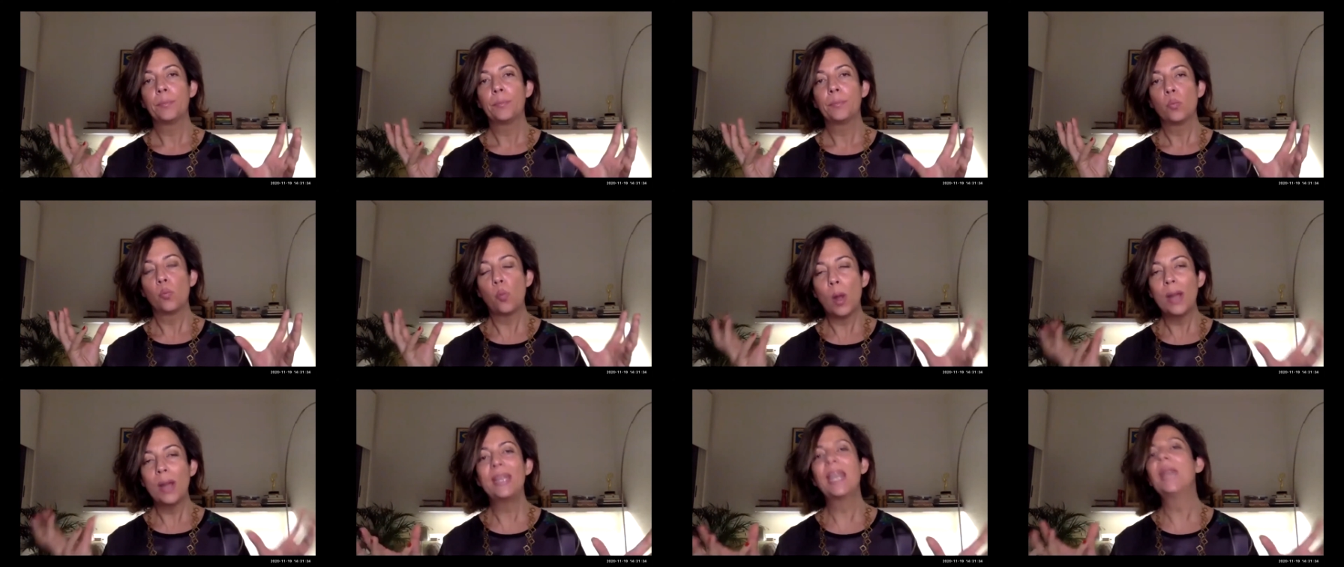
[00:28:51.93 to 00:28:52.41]

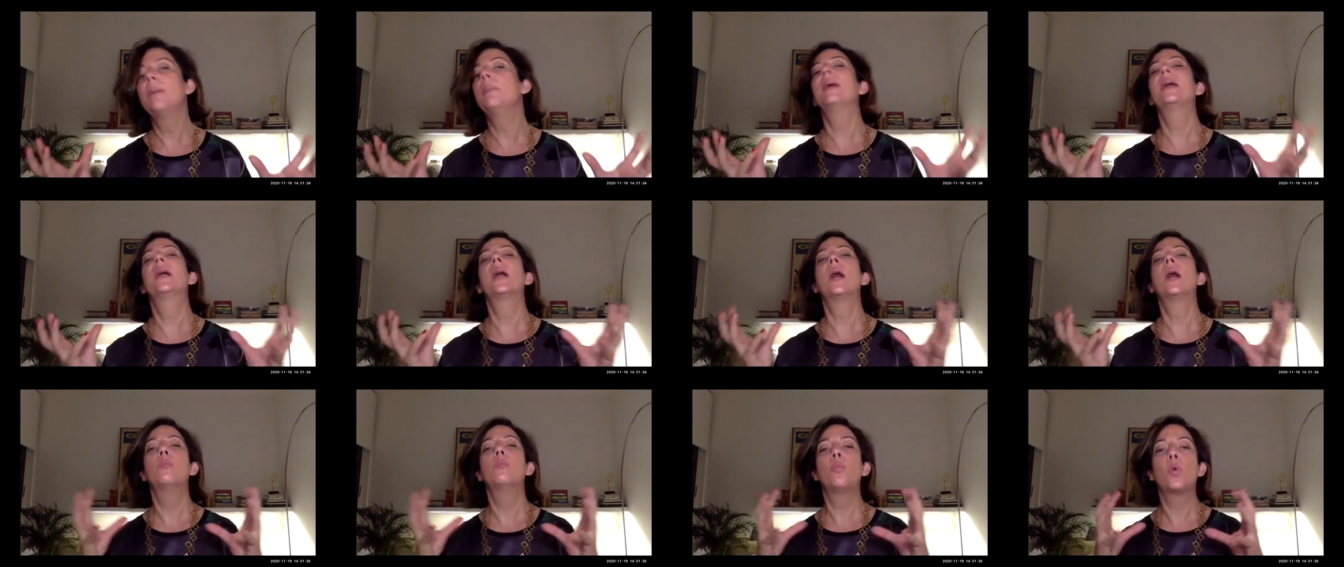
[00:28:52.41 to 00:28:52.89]
when they
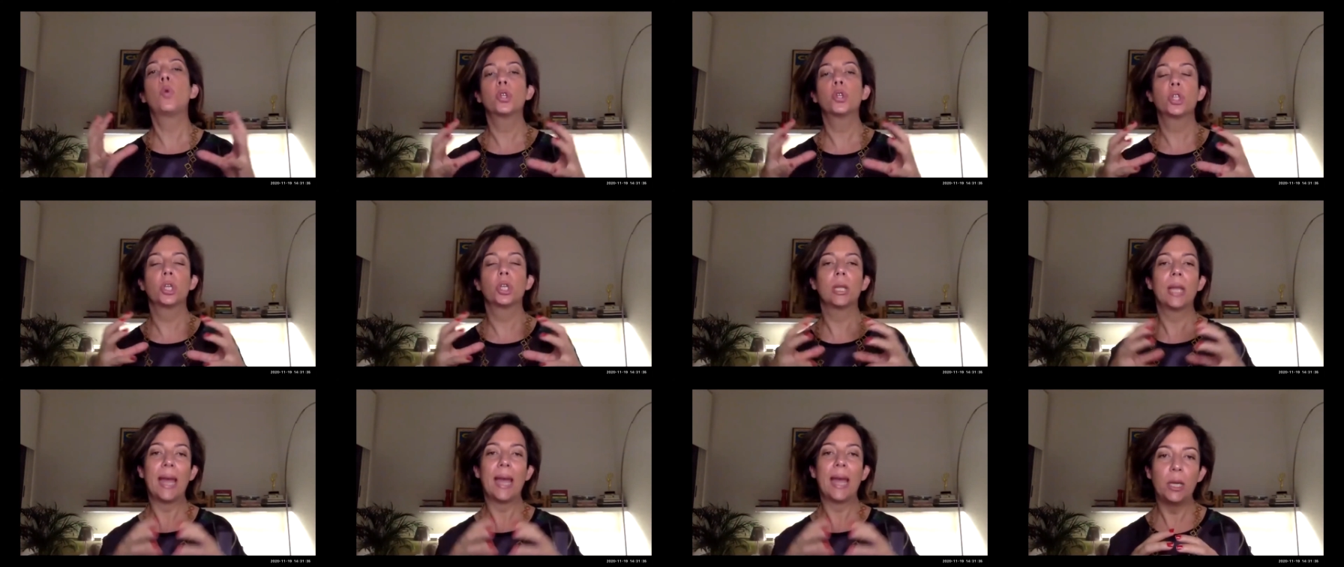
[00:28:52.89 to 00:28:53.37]
become
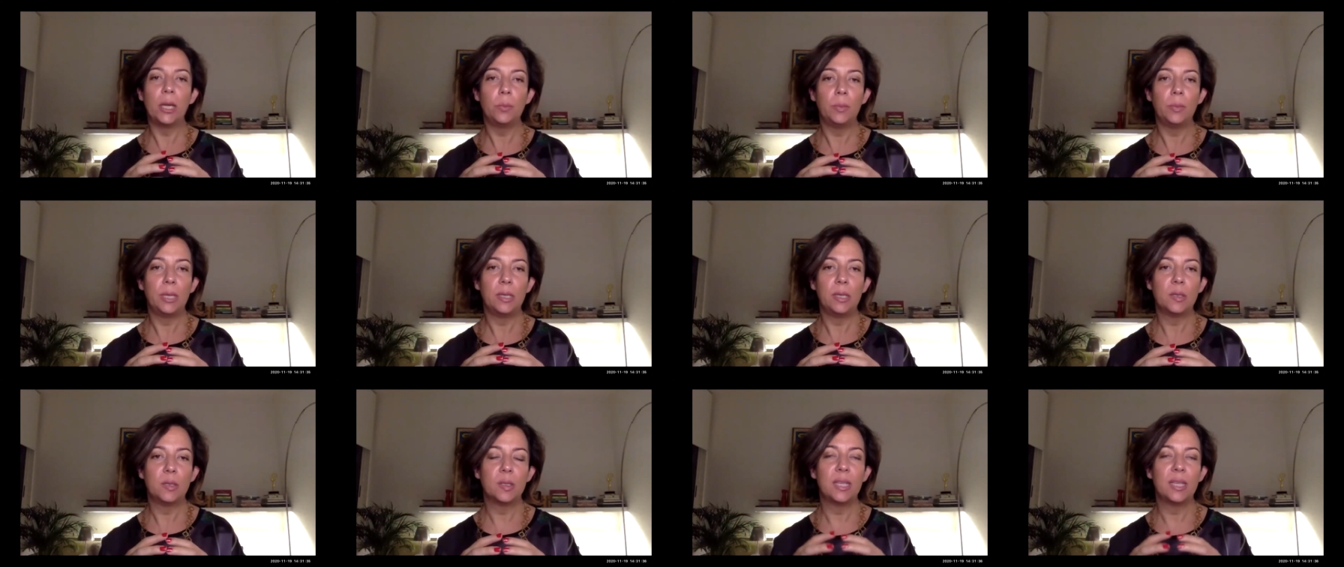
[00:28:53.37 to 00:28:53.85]
mortal enemies,